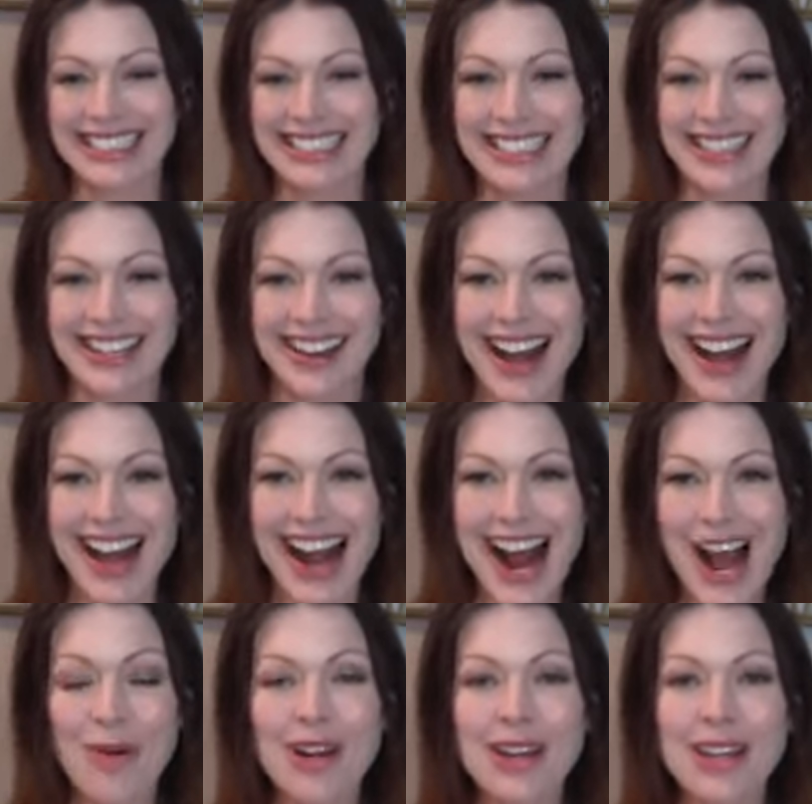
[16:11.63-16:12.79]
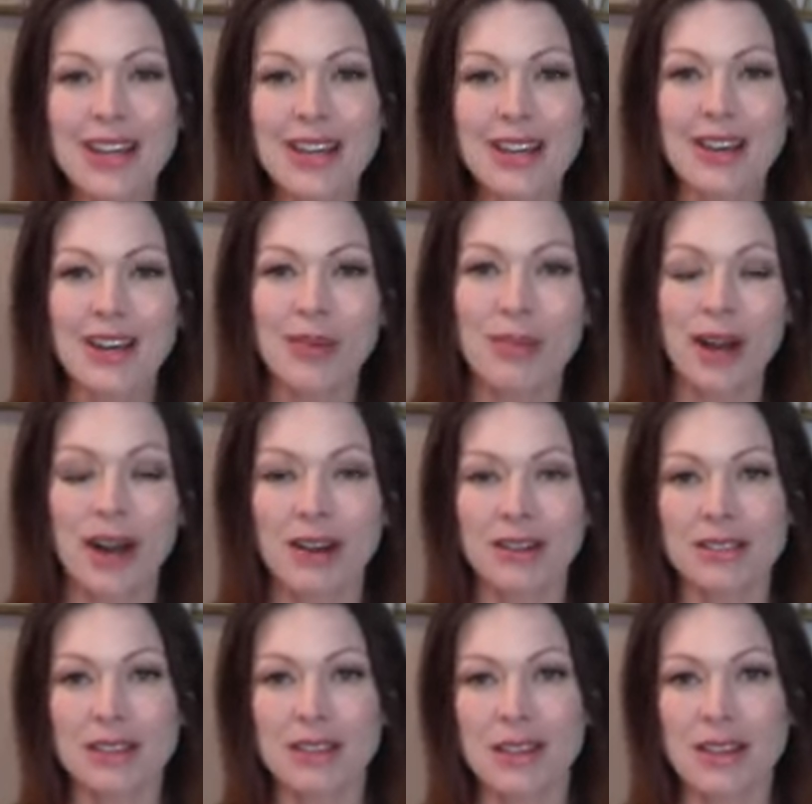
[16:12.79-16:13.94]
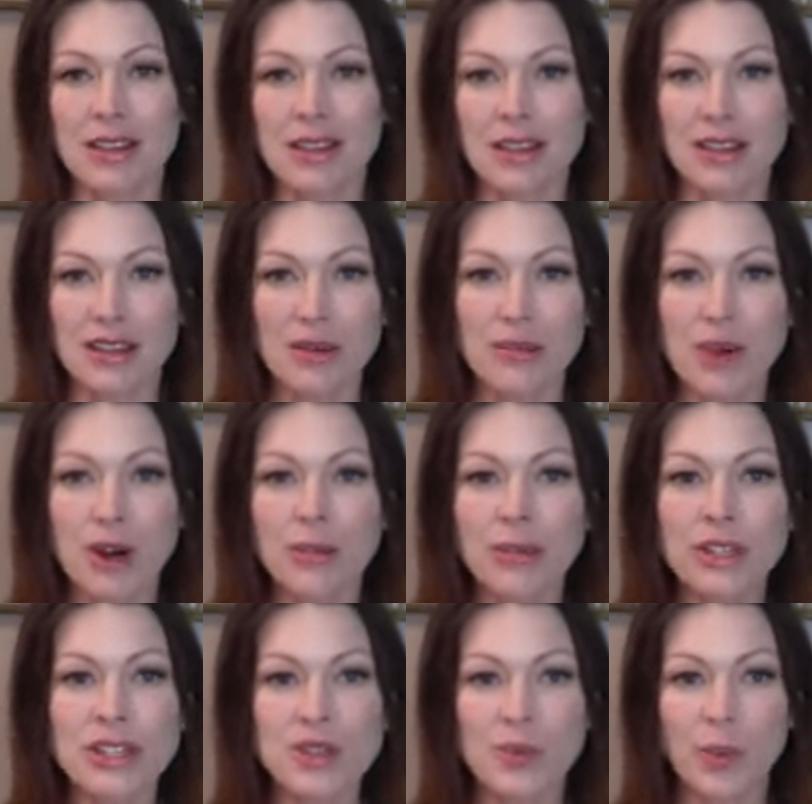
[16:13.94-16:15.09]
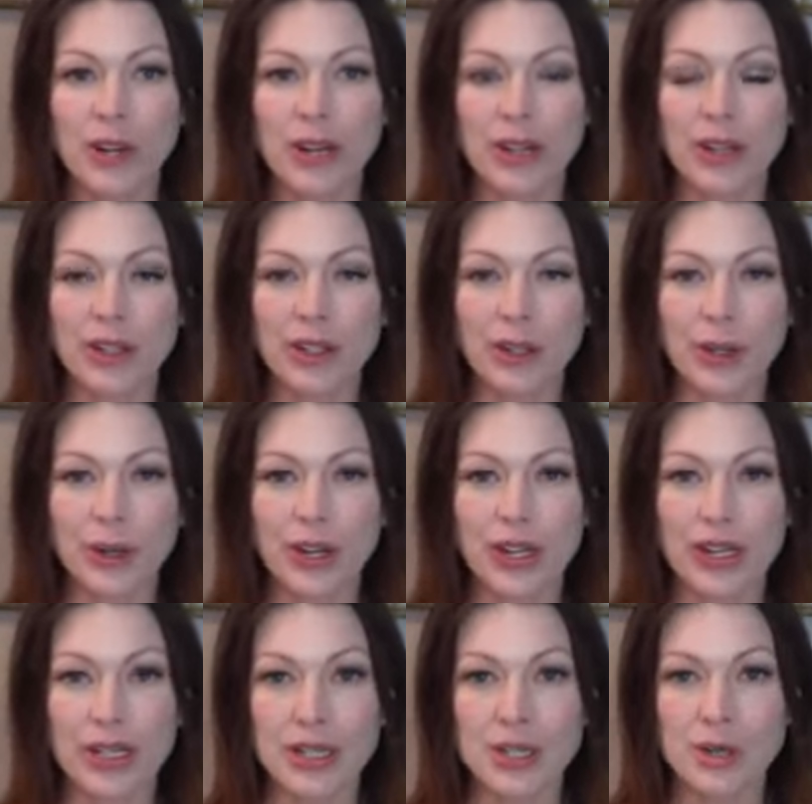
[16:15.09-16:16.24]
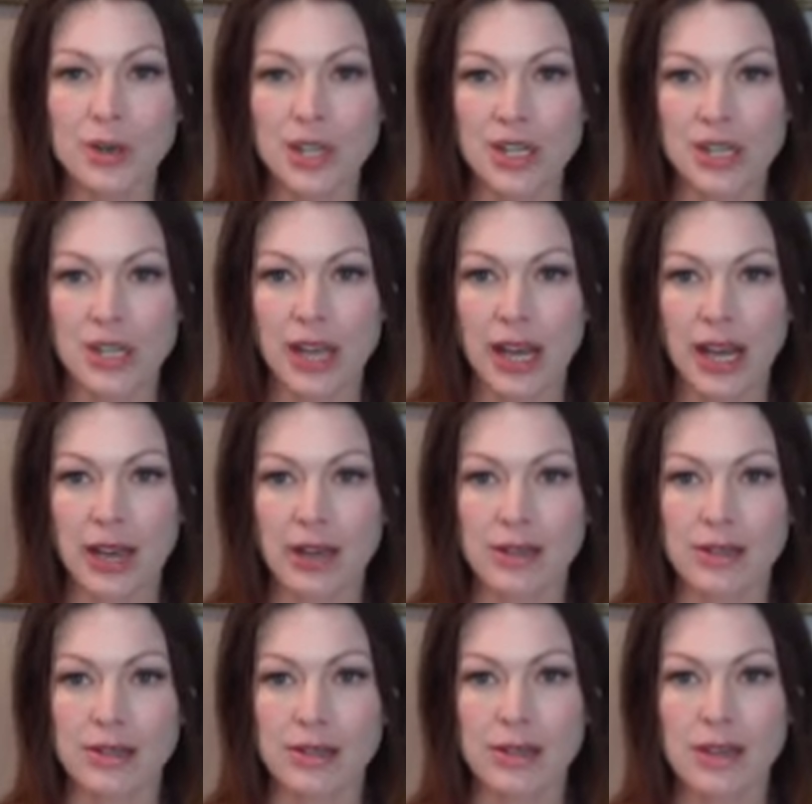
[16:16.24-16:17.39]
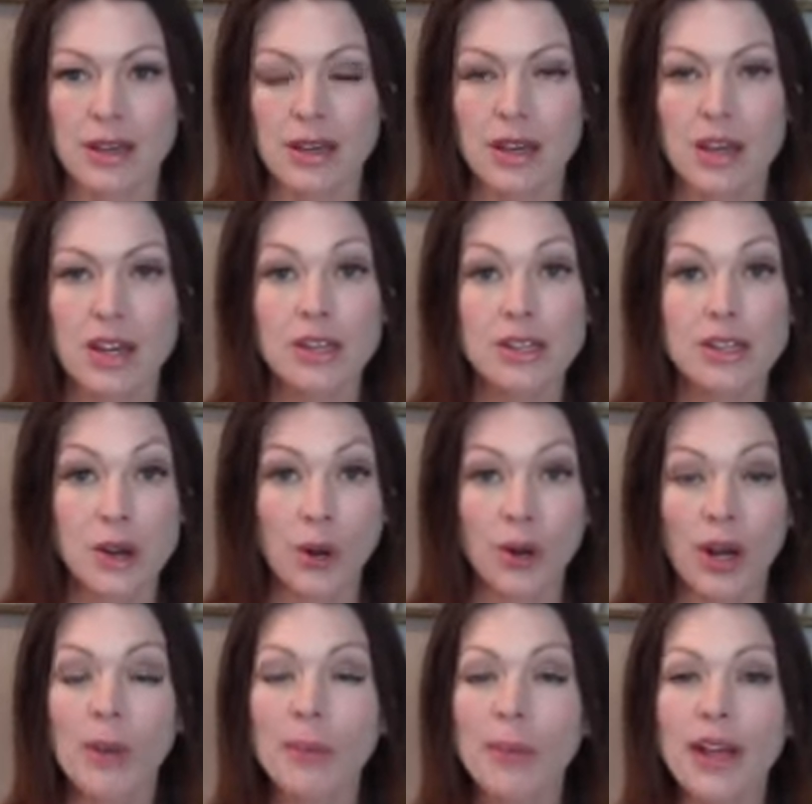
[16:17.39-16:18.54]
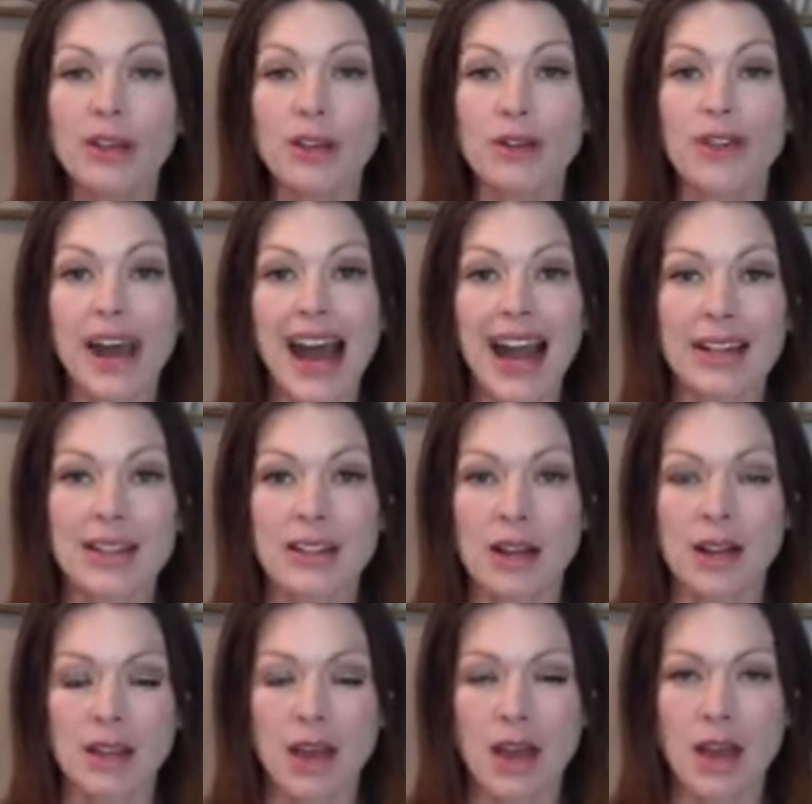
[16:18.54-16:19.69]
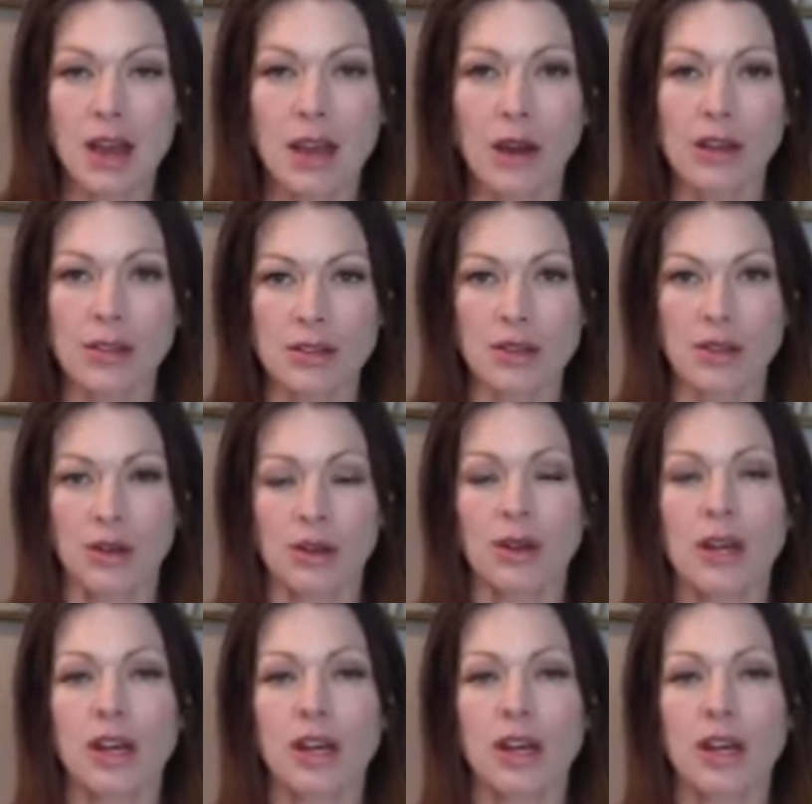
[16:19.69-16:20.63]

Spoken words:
All right, I want to hear about the moments where your intuition has shown up and you've acted on that, and also